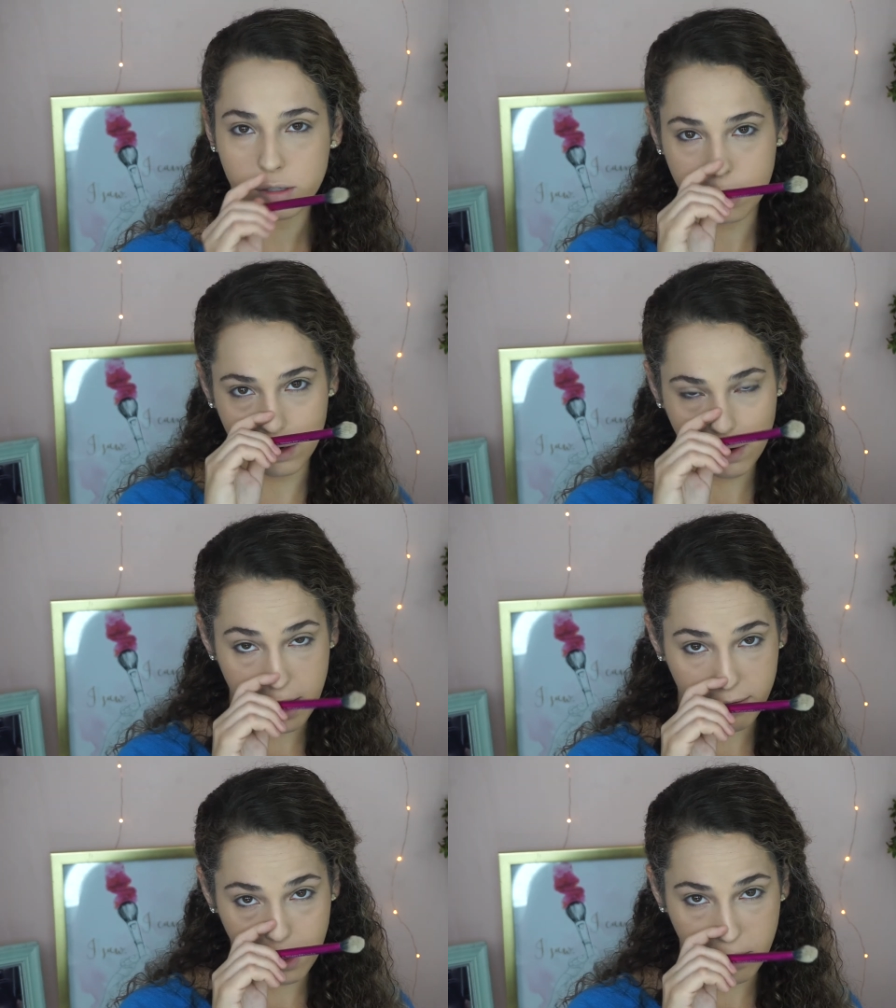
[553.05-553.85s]
So
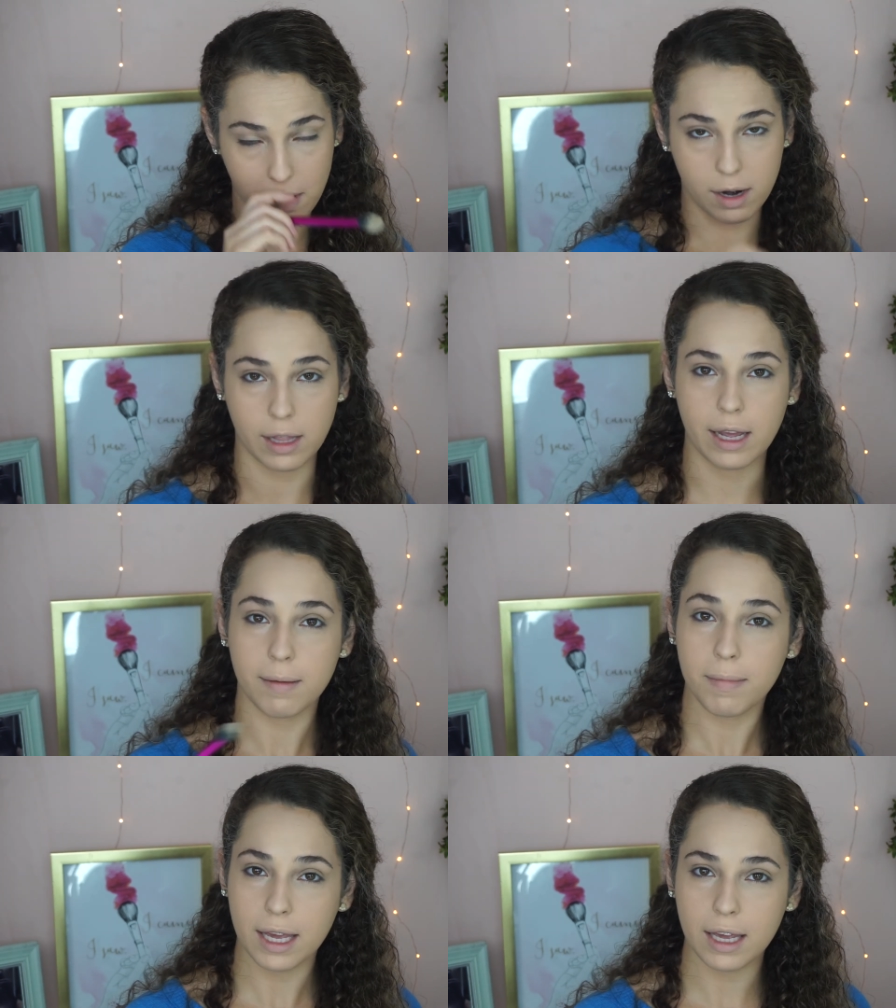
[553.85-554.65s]
if you are like
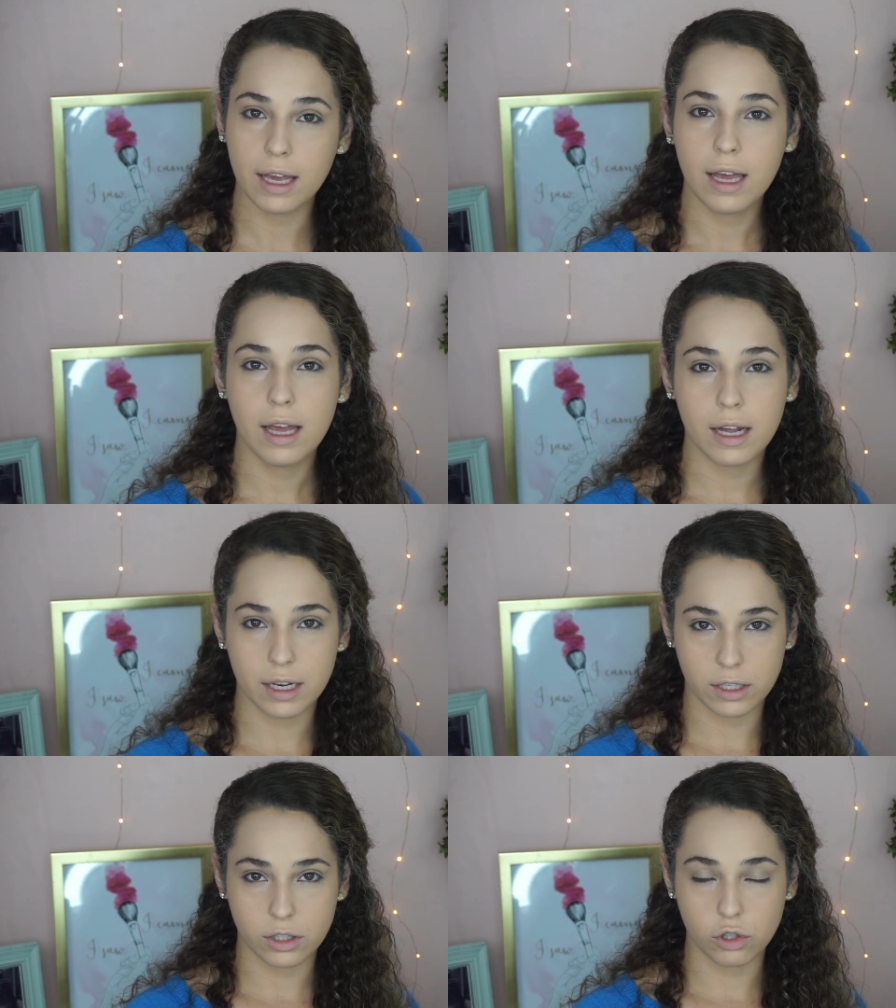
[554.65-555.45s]
me
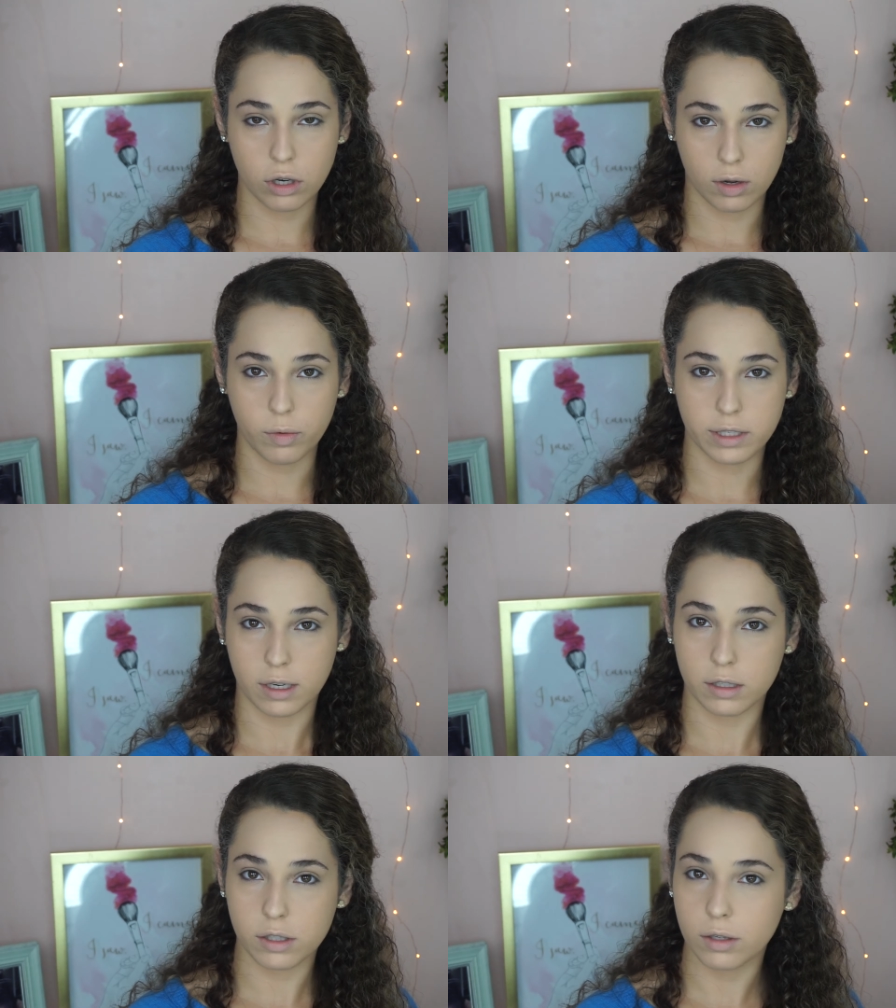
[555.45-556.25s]
and struggle with
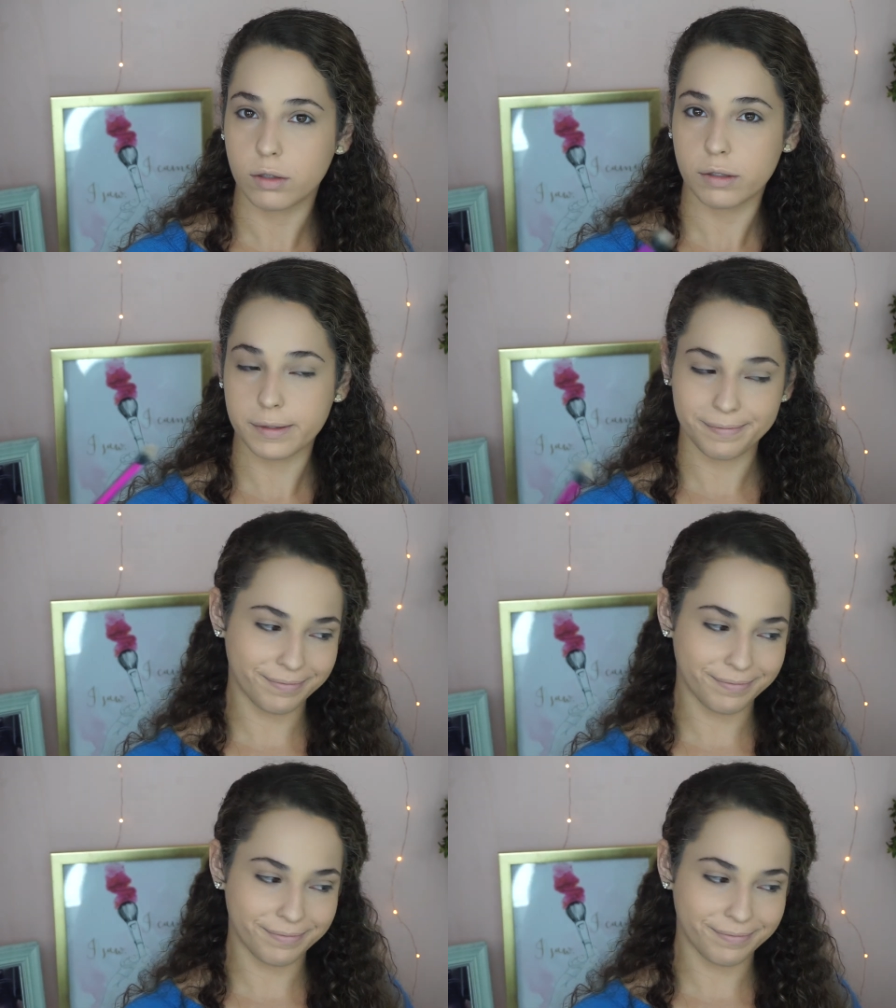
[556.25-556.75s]
dark circles,